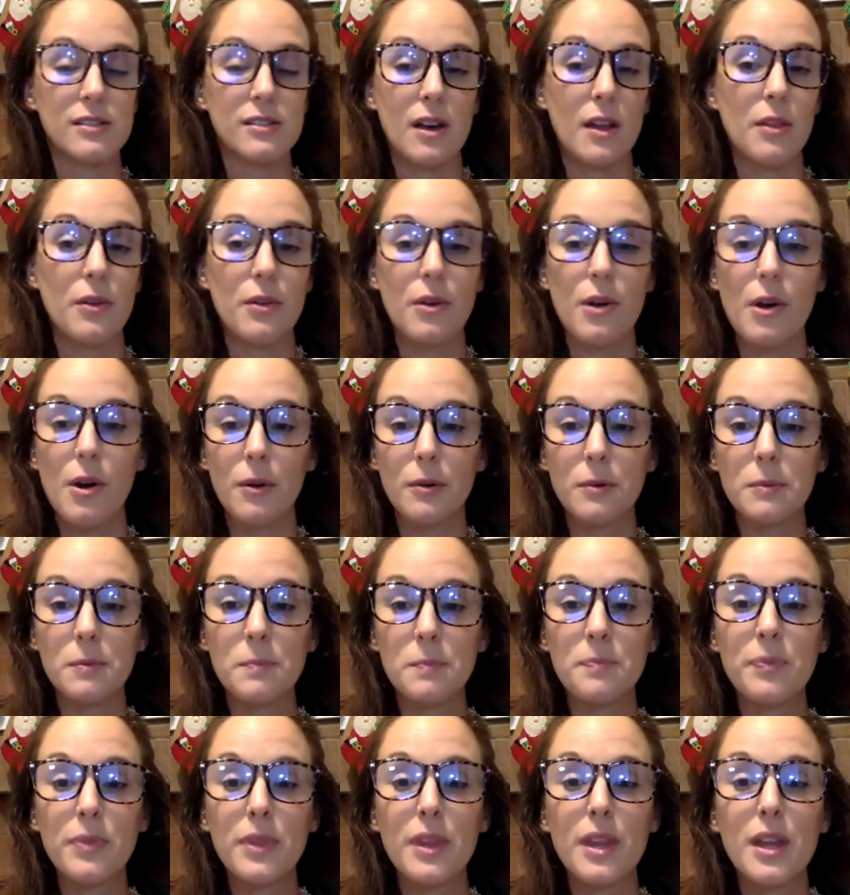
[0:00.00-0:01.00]
on their own.
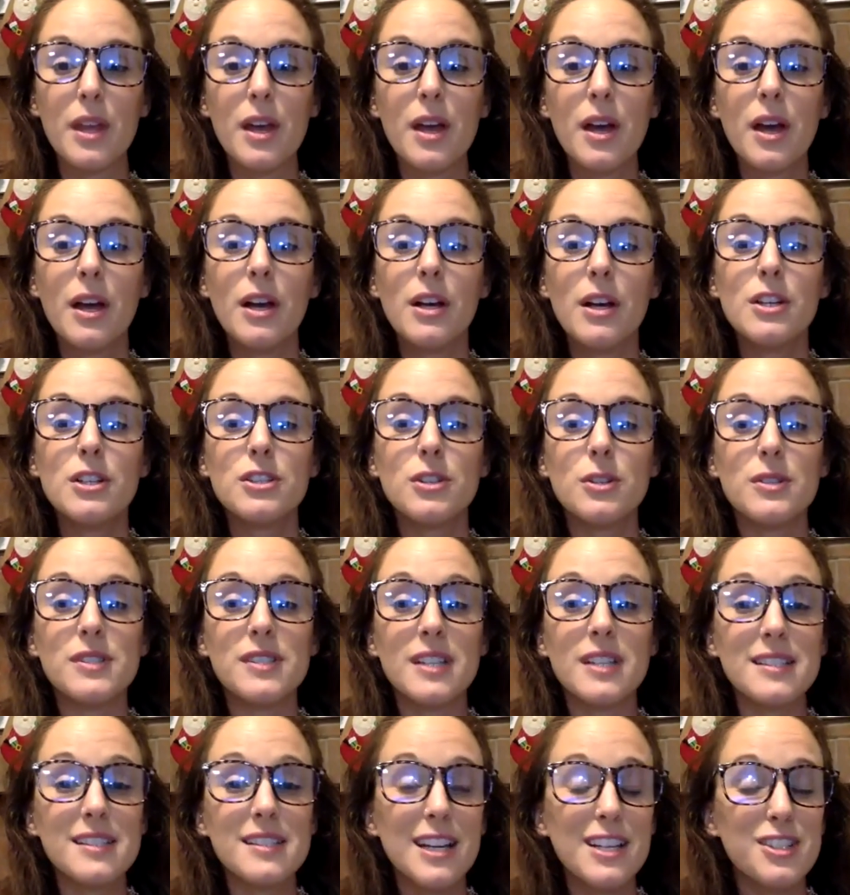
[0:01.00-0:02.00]
So
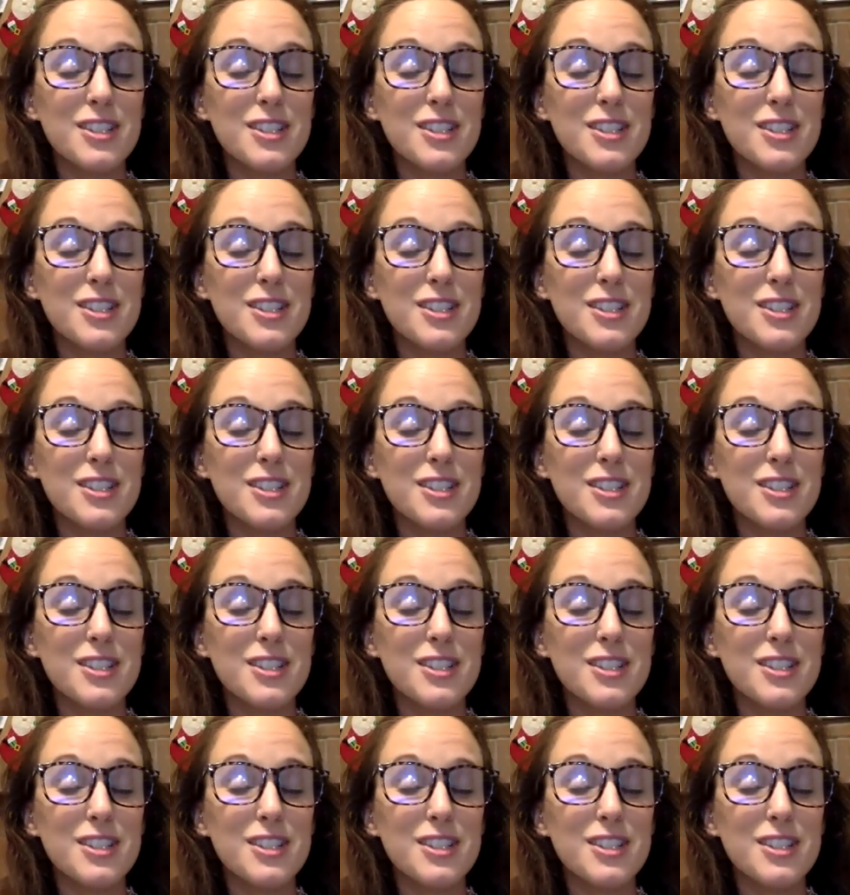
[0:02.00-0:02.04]
since I